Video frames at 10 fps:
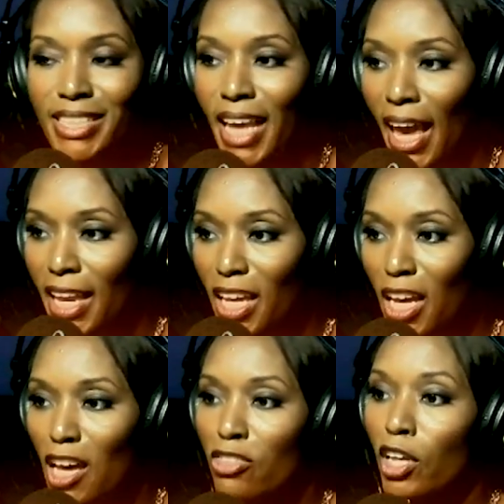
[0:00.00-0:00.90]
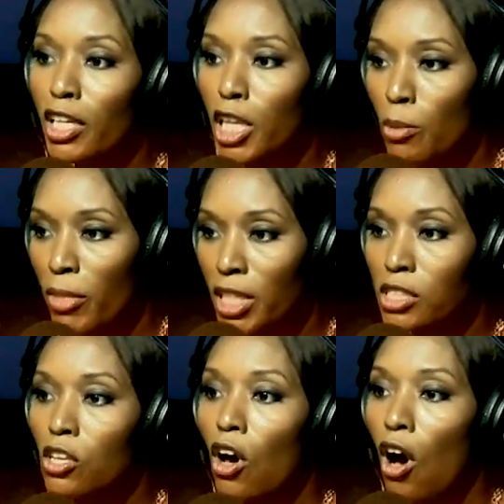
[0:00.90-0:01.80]
Take the
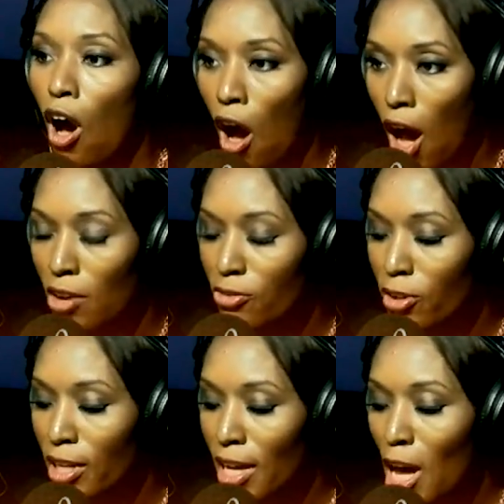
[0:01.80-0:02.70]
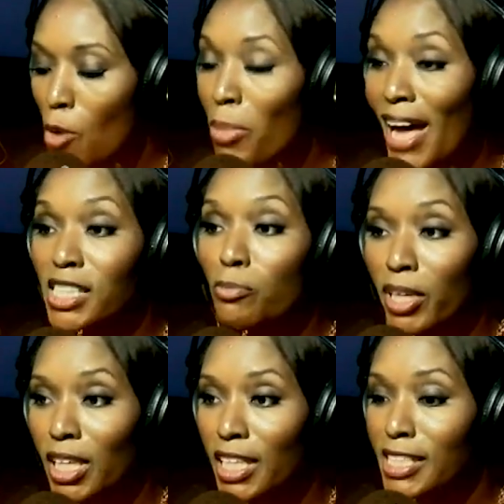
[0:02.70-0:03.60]
limits off.
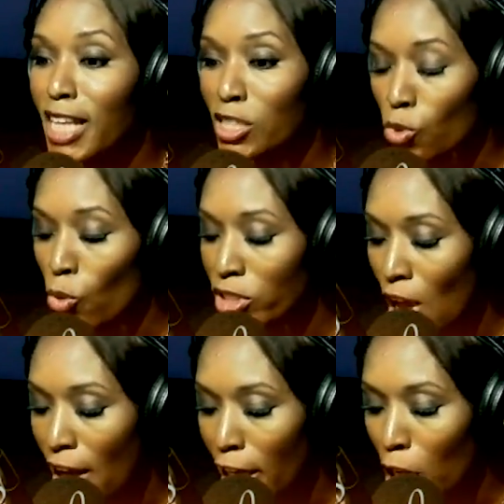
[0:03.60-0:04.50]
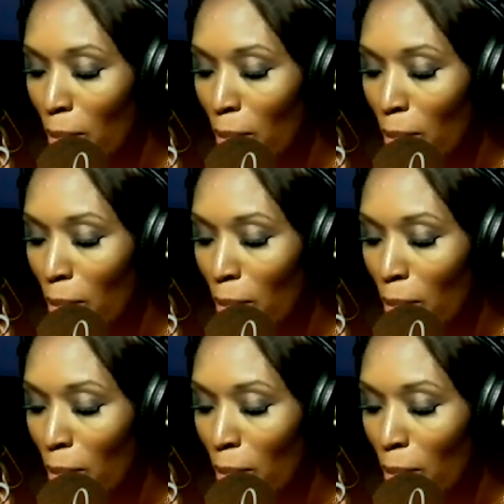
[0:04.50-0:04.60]
Possibilities, that's what we're talking